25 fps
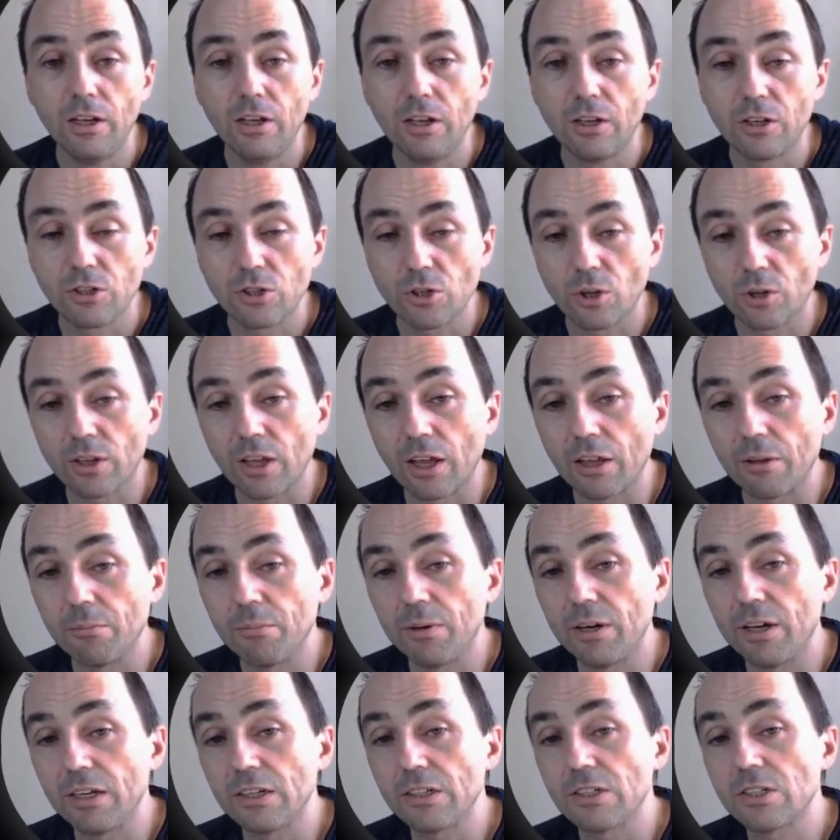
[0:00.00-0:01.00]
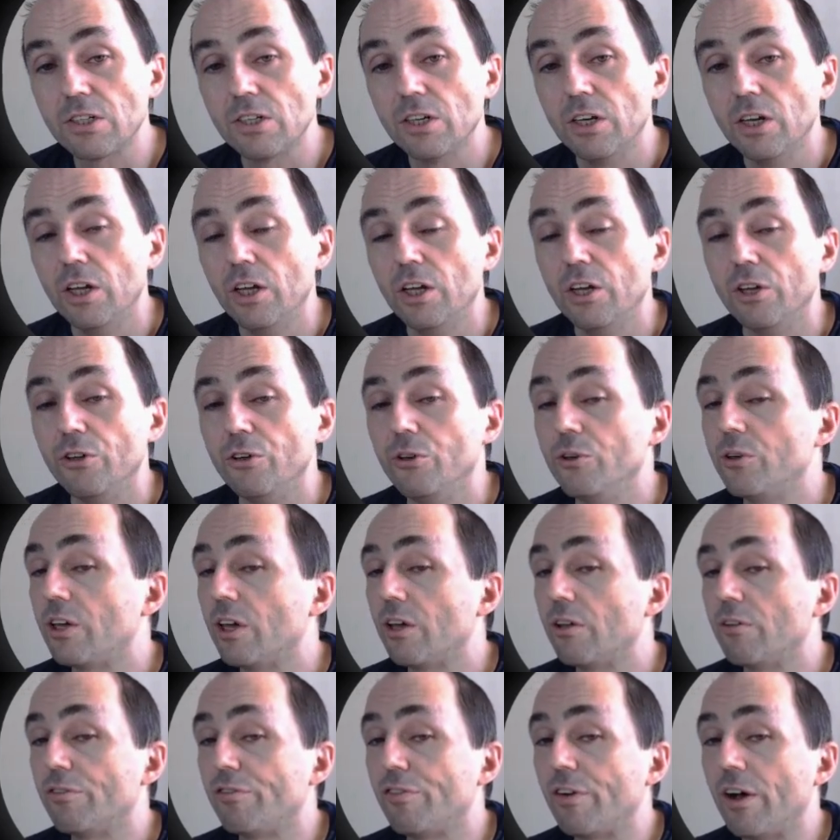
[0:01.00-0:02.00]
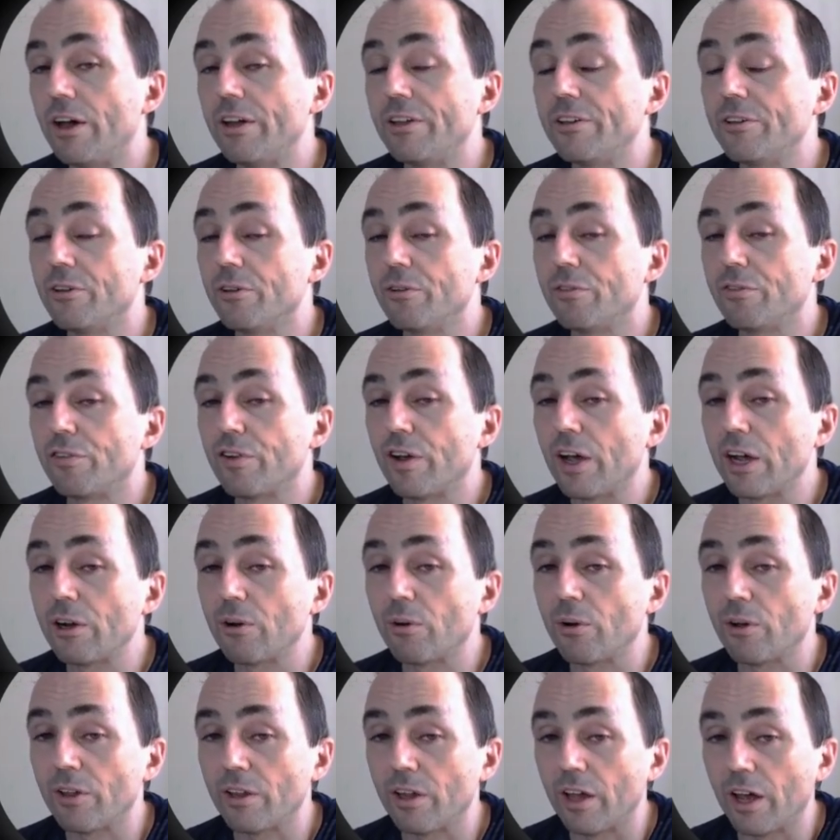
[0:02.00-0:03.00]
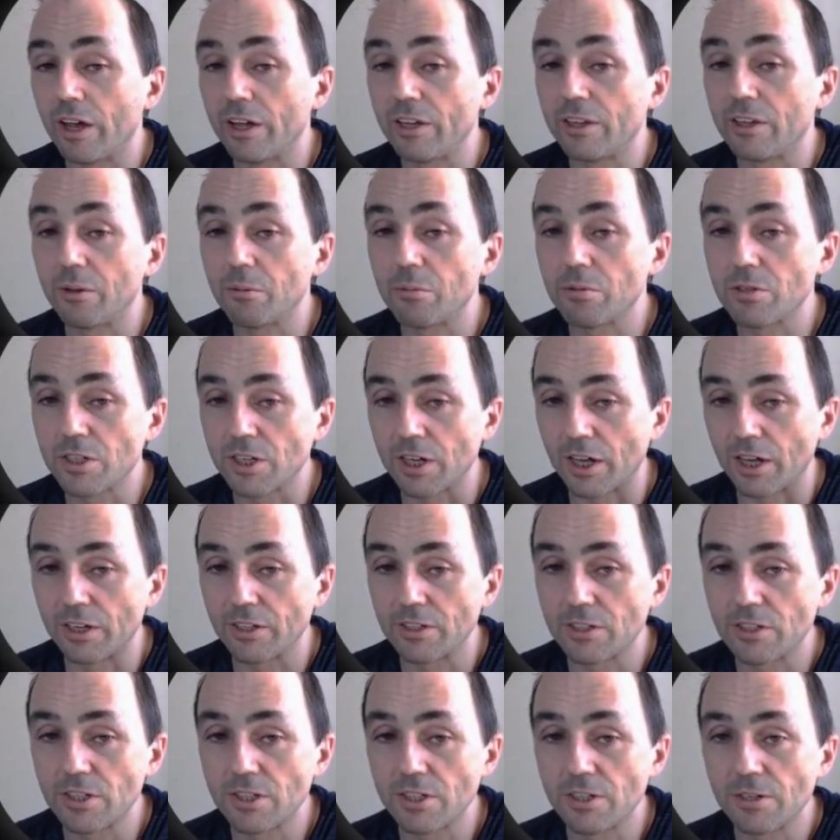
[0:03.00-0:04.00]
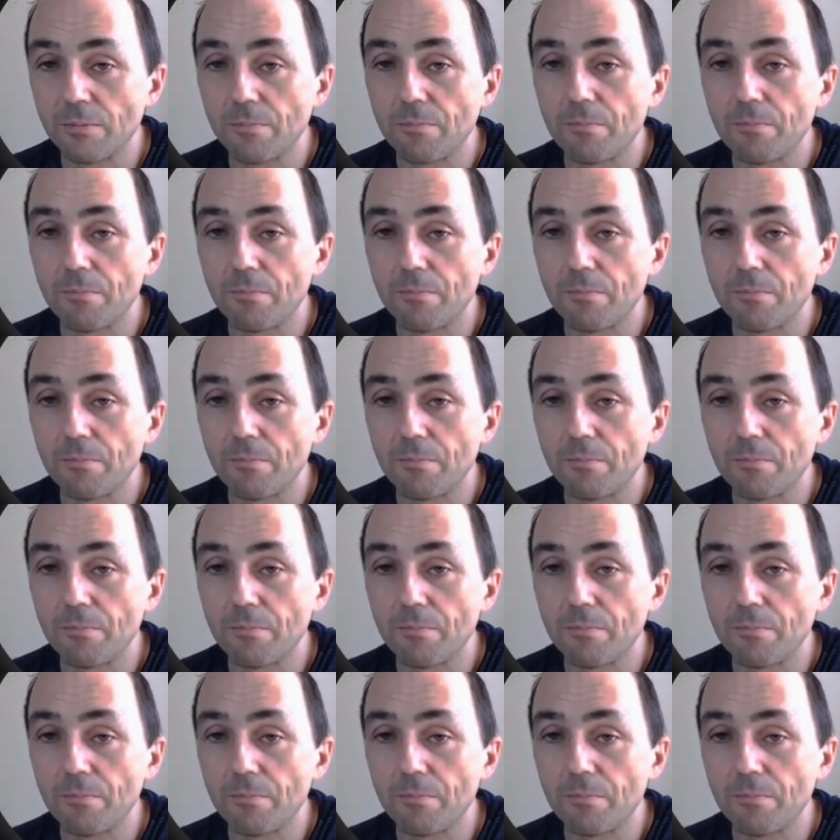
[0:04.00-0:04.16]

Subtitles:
So that means you can find the frequent item sets